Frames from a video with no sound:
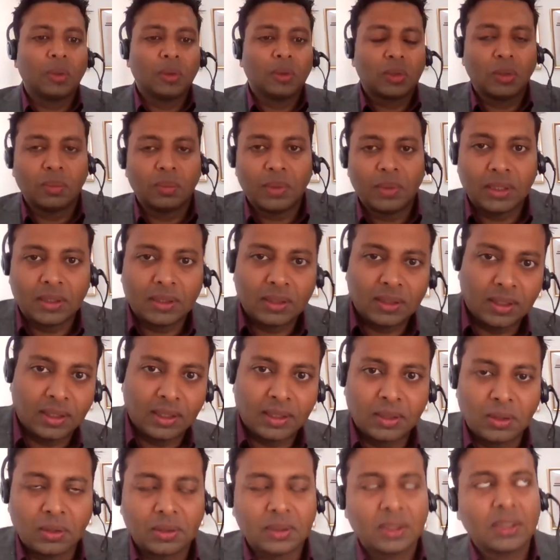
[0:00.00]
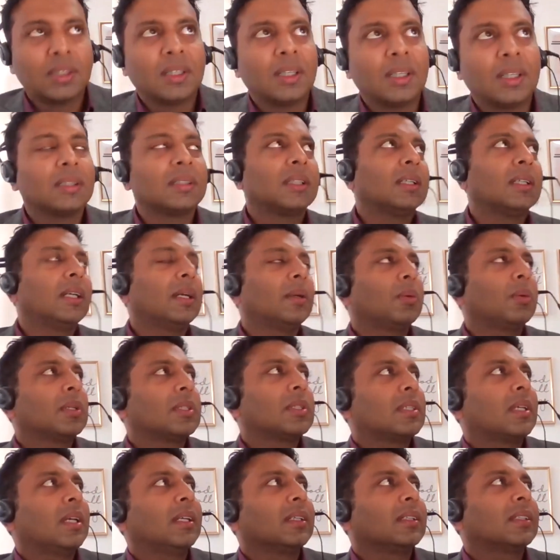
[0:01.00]
you so much, Dr. Nazri. That
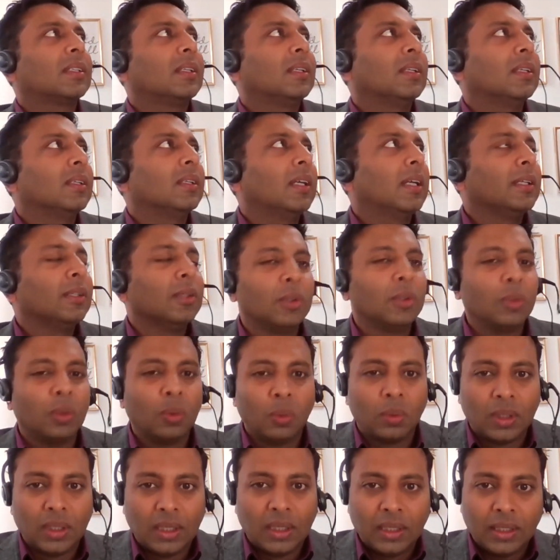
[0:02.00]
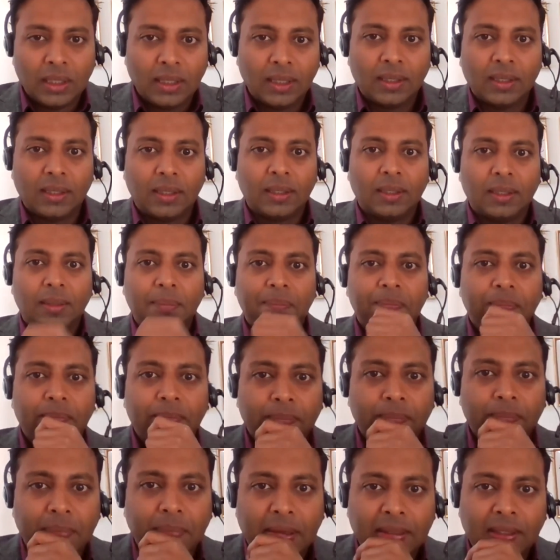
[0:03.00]
was excellent. And
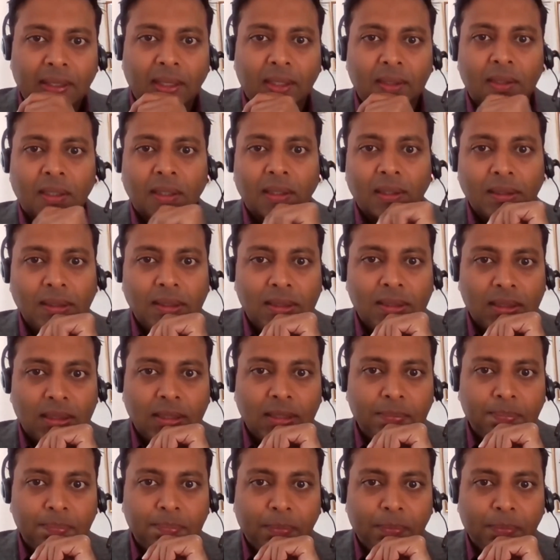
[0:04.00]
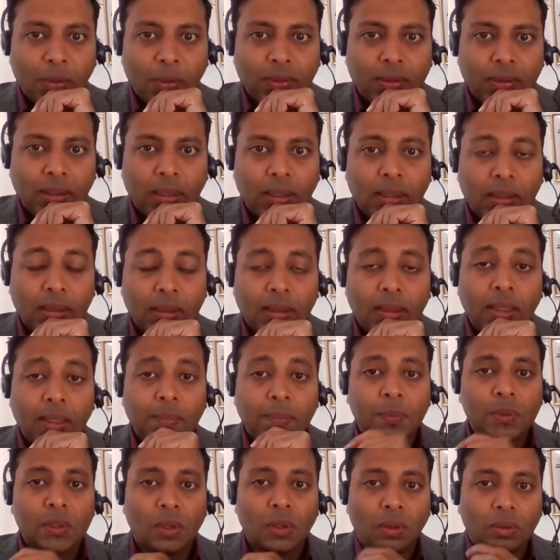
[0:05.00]
Pakatan's
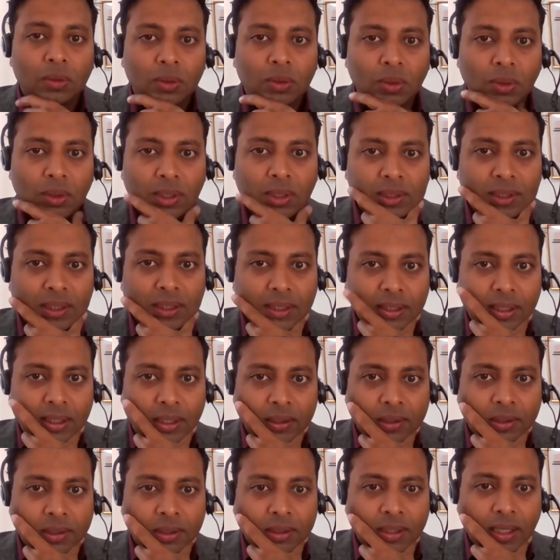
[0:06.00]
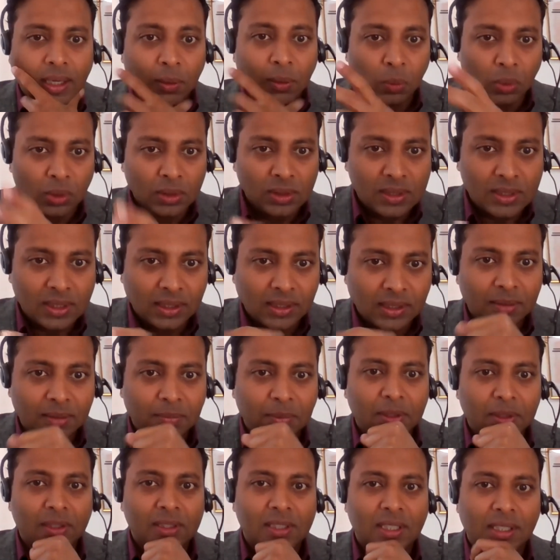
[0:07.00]
theme song during the election, I won't sing it
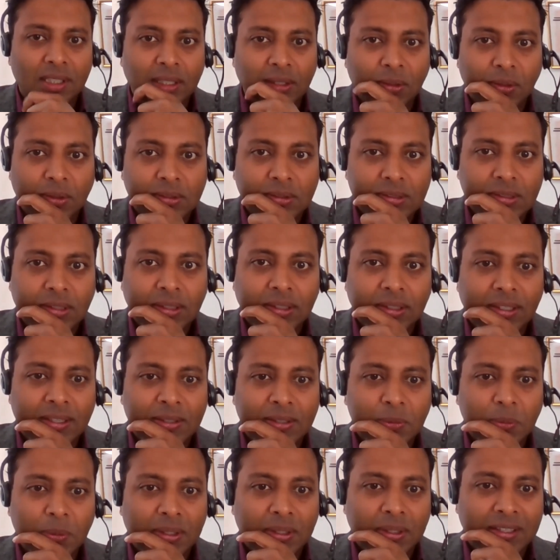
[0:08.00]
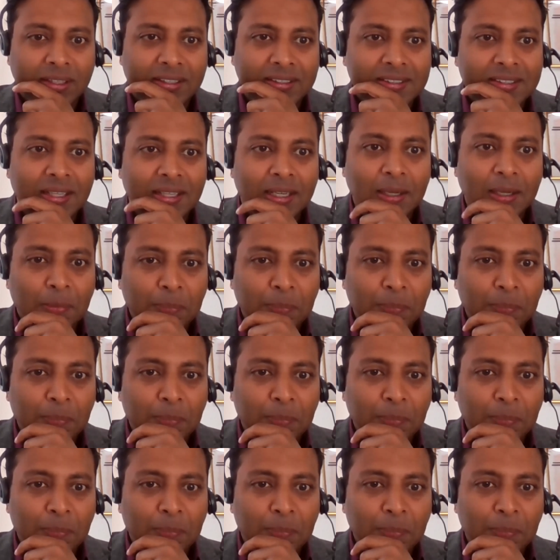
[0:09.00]
because I cannot sing as well as